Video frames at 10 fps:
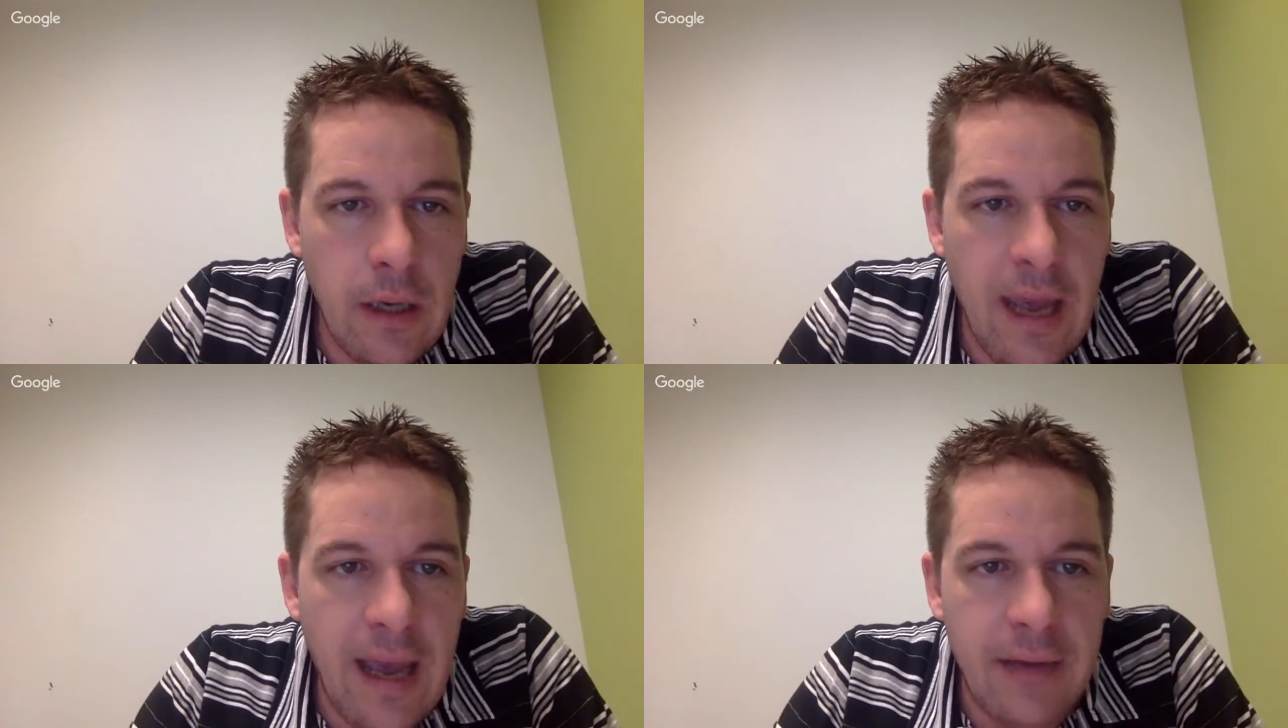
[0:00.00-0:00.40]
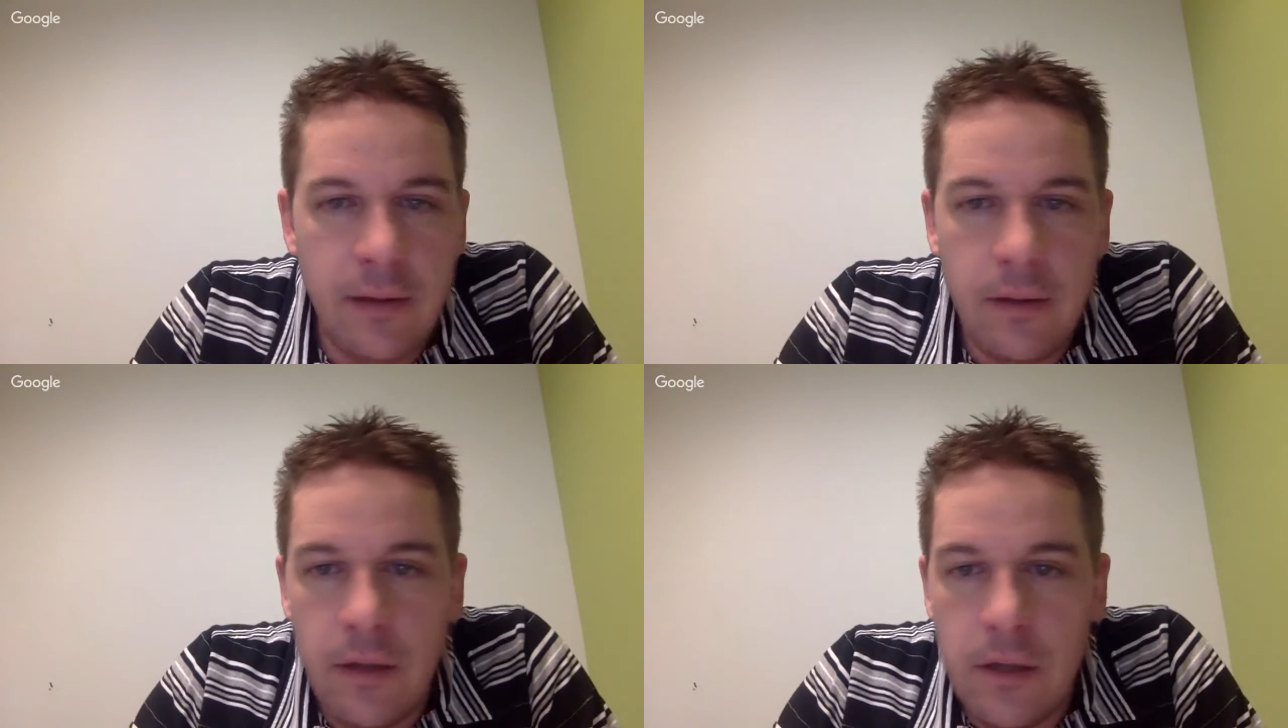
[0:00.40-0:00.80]
Ant,
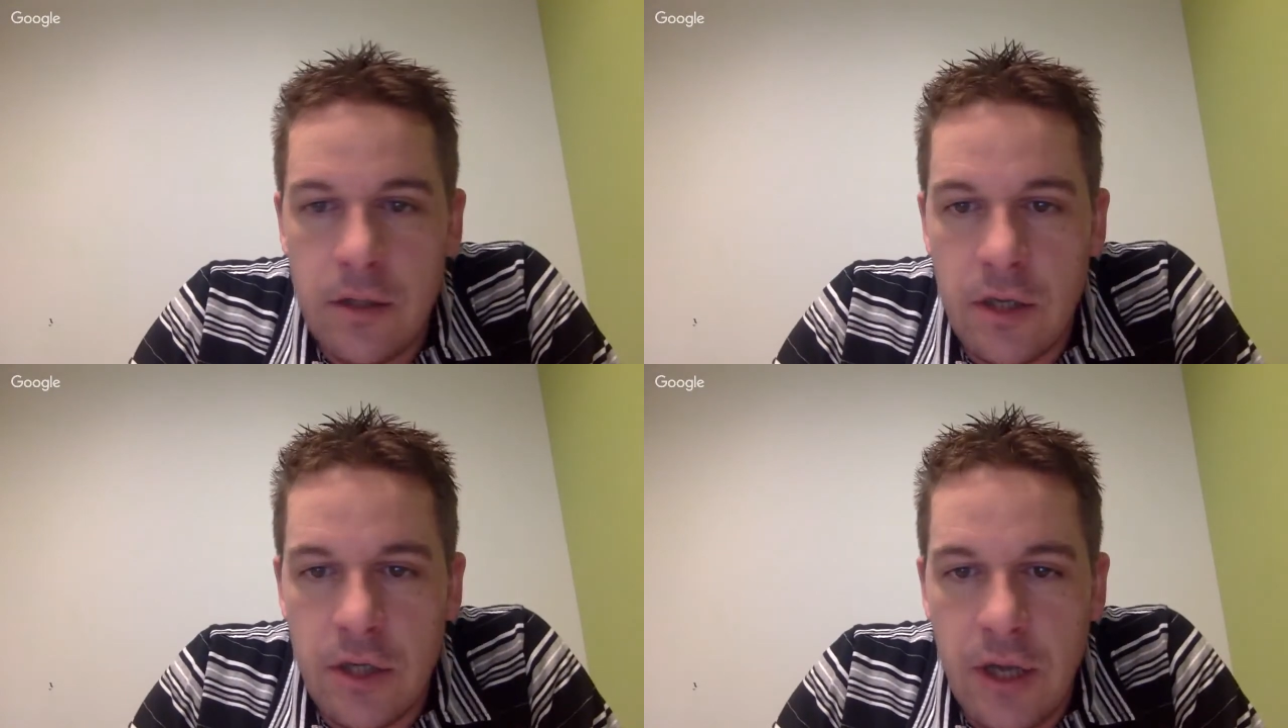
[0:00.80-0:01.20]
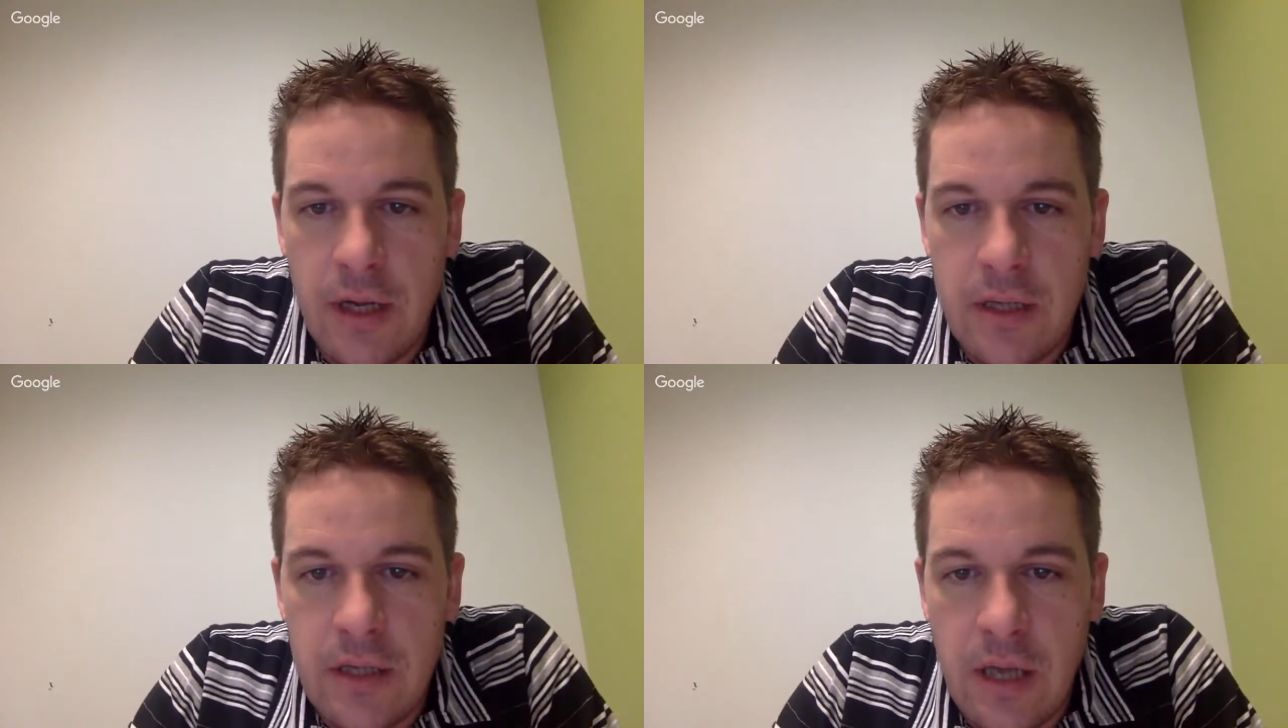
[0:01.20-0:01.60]
such as